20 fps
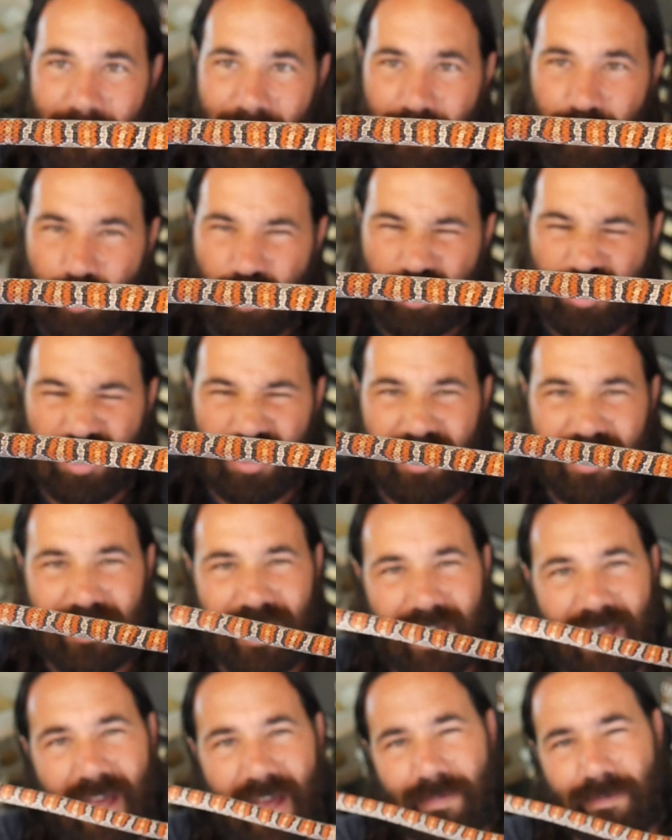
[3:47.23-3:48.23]
Usually
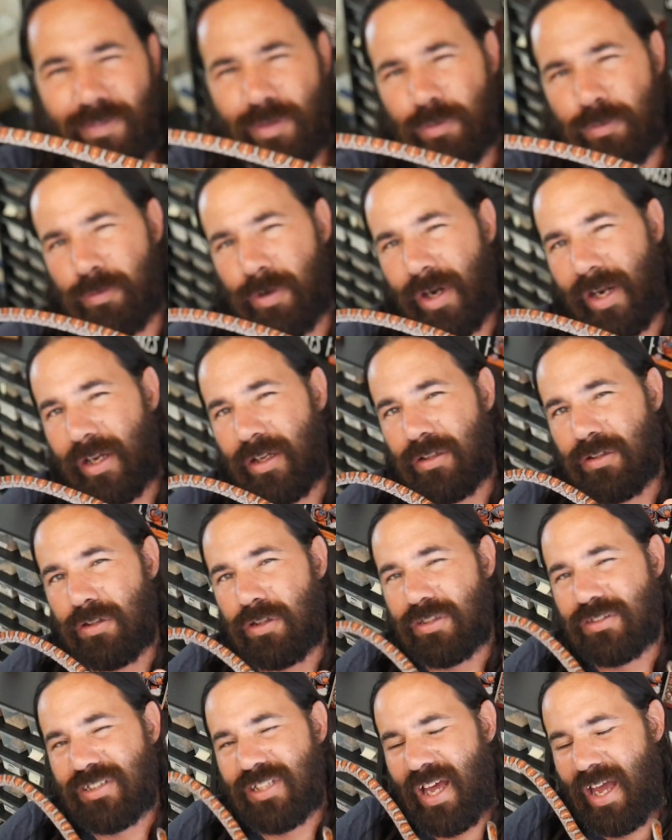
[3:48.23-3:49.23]
they have the regular
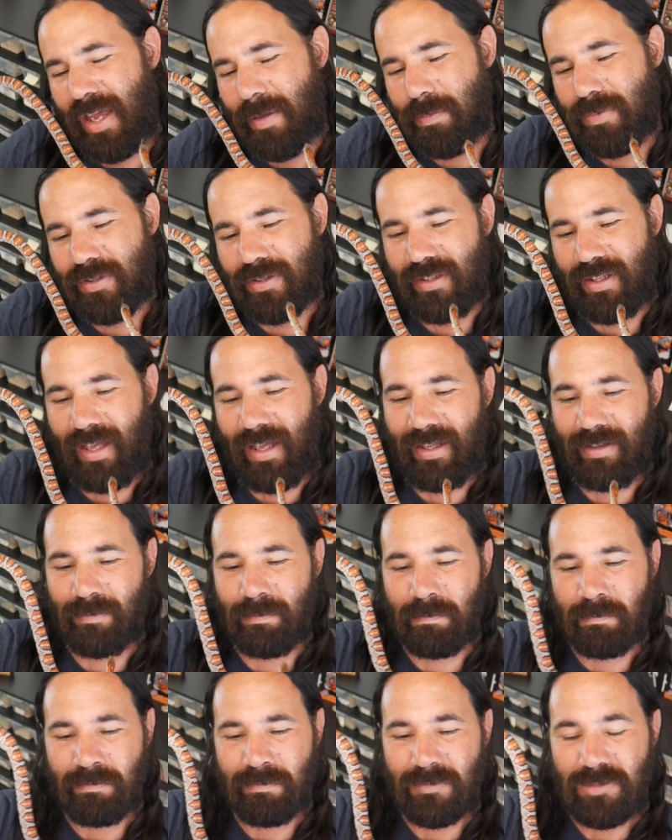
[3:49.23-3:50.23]
types that
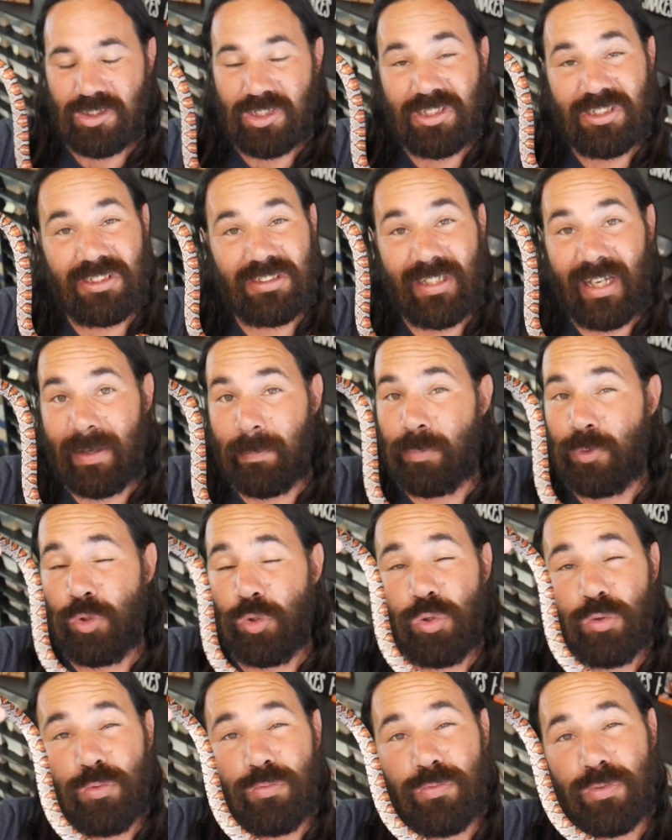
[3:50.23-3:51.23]
just stay
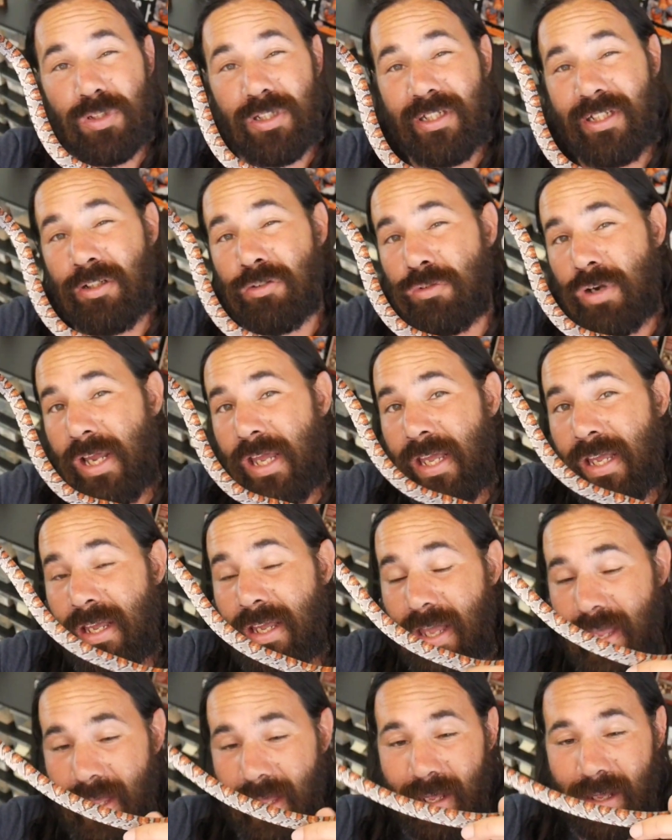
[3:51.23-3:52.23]
beautifully gray
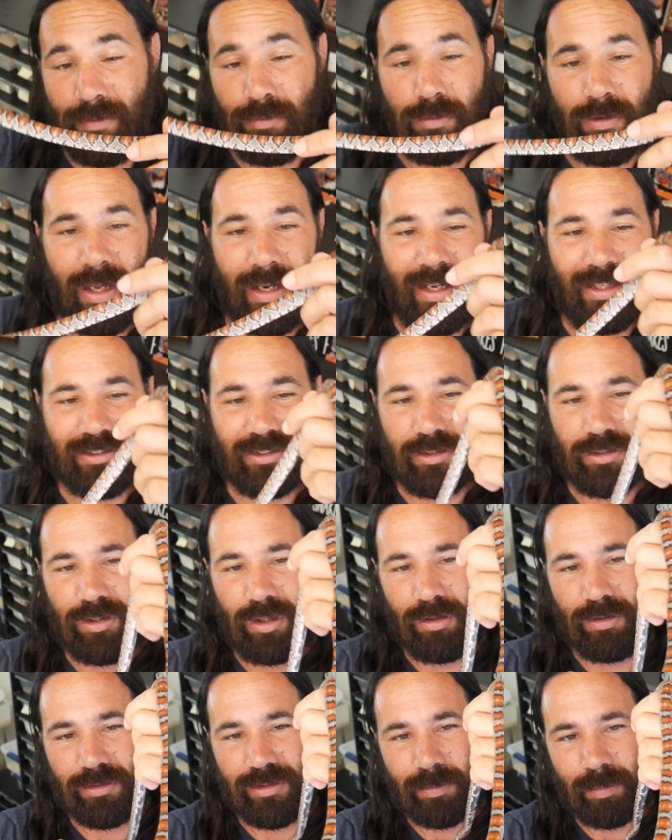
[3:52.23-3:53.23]
and red as
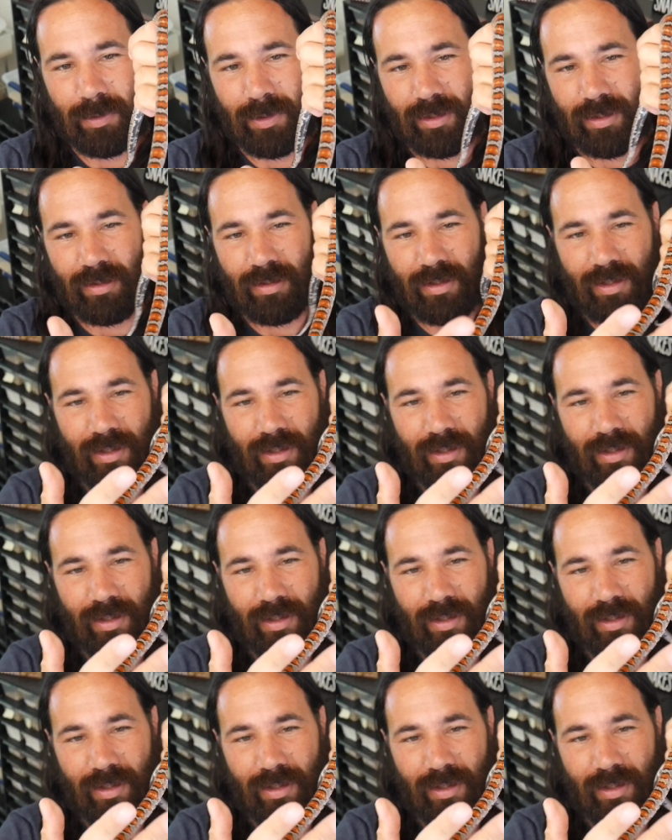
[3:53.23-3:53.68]
adults, but